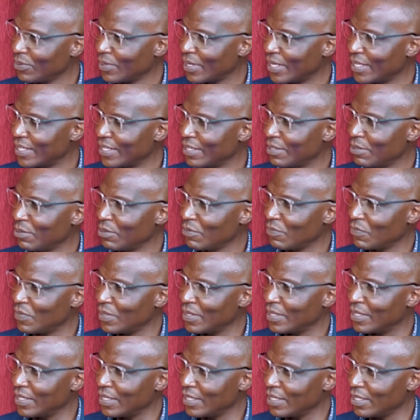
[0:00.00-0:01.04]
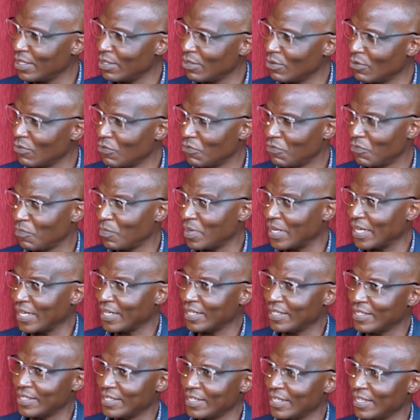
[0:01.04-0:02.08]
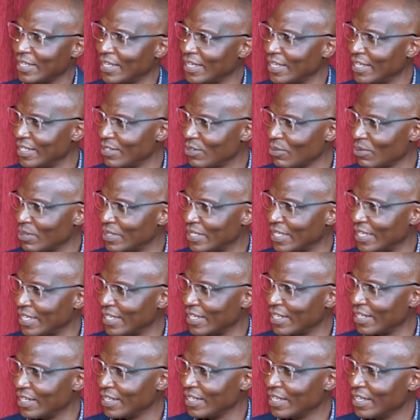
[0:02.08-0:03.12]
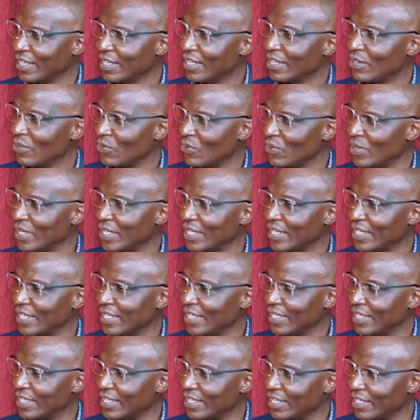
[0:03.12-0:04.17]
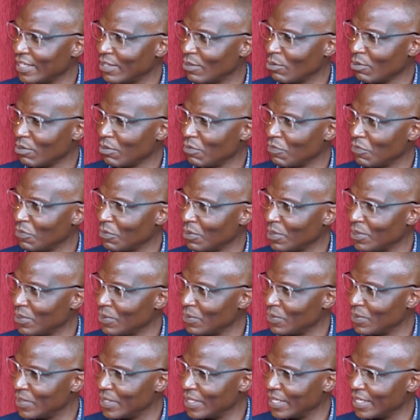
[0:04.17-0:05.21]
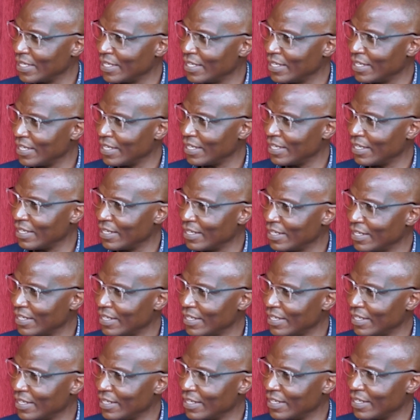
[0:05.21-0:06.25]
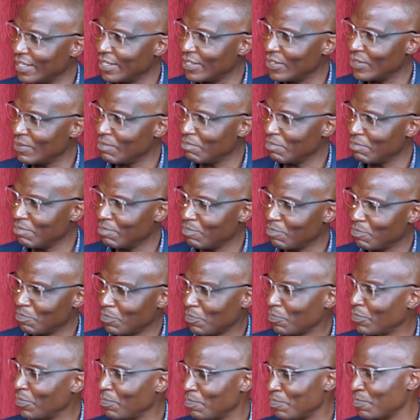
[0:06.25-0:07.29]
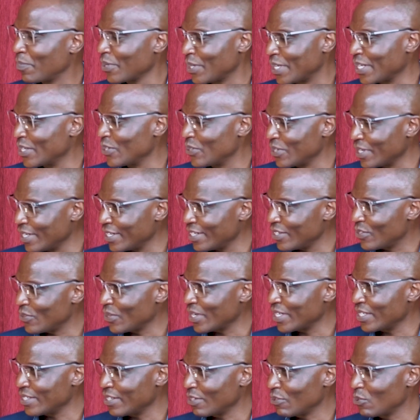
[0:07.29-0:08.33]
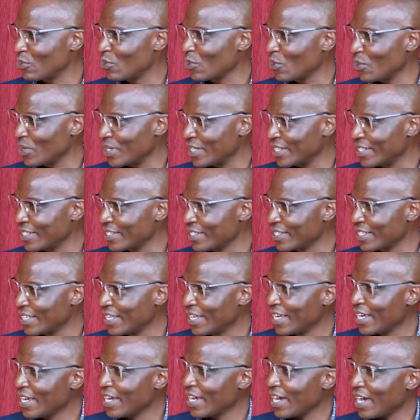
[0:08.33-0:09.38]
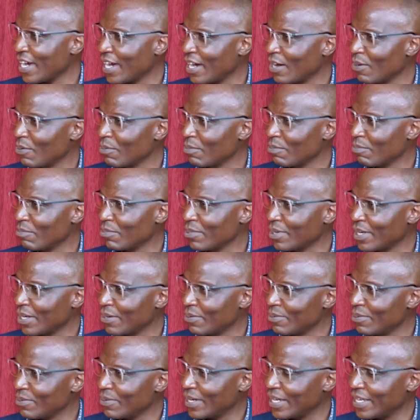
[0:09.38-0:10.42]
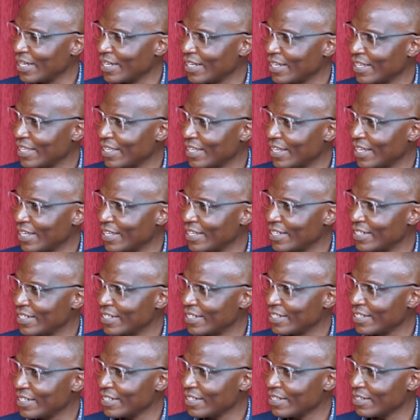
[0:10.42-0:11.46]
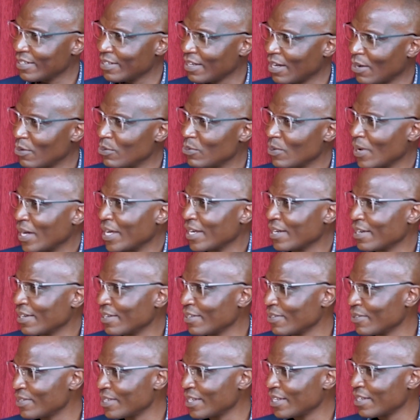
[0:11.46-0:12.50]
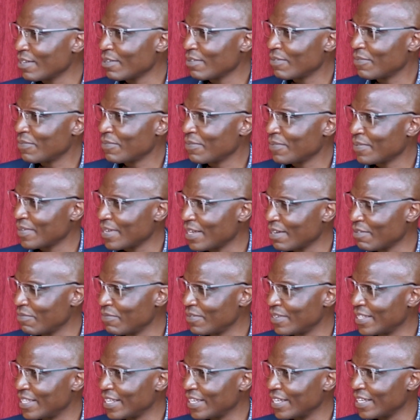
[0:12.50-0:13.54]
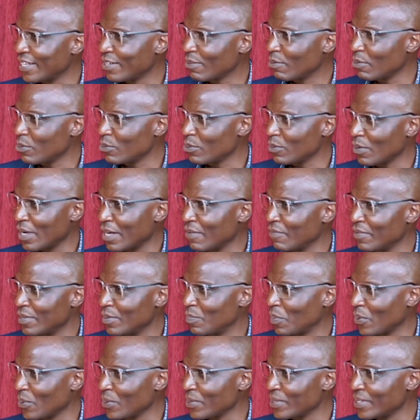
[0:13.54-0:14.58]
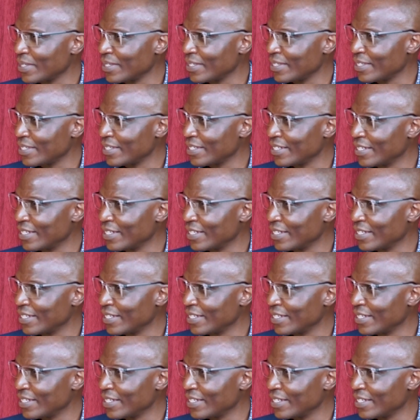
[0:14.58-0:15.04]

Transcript: at the end of the day, you've packed, say, 8 or 10 really convoluted and potentially tragic stories. How do you handle that? How do you handle yourself after that? Because you haven't processed.